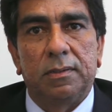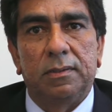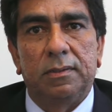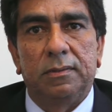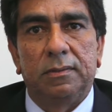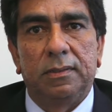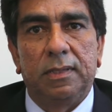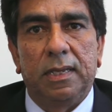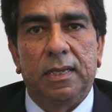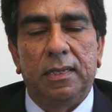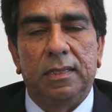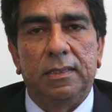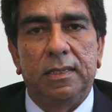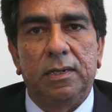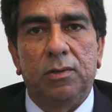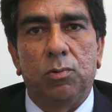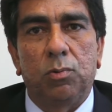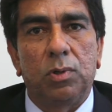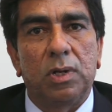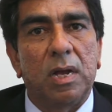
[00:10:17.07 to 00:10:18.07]
they
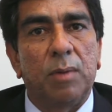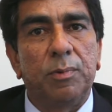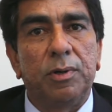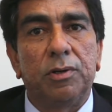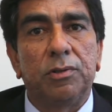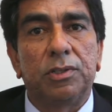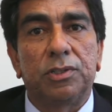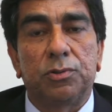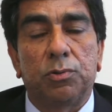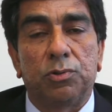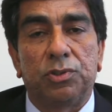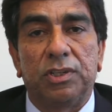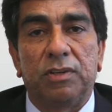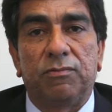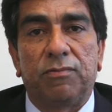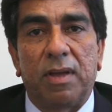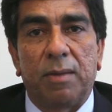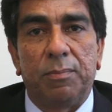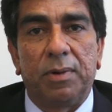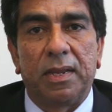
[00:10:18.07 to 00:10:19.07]
don't come into the social
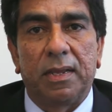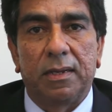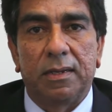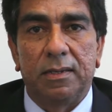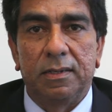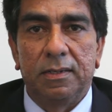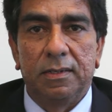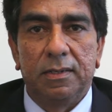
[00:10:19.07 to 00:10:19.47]
fabric.